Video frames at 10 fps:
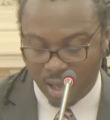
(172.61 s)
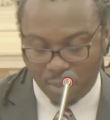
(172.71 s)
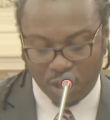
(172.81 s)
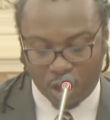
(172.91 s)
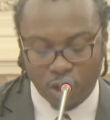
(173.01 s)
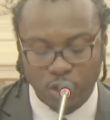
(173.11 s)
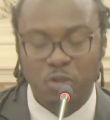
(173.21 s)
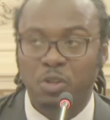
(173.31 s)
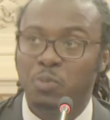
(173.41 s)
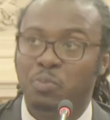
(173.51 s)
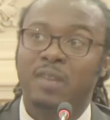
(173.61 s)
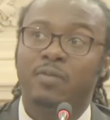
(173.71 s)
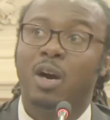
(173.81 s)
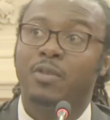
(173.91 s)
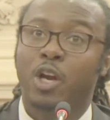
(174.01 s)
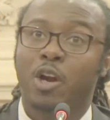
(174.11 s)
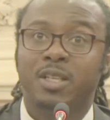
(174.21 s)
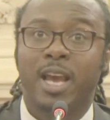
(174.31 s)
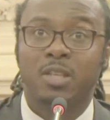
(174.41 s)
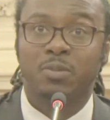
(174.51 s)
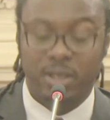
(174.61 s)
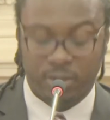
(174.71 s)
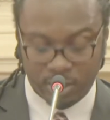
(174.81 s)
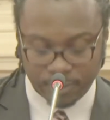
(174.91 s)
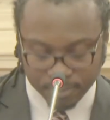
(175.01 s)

but also is respectful of the current tax bases.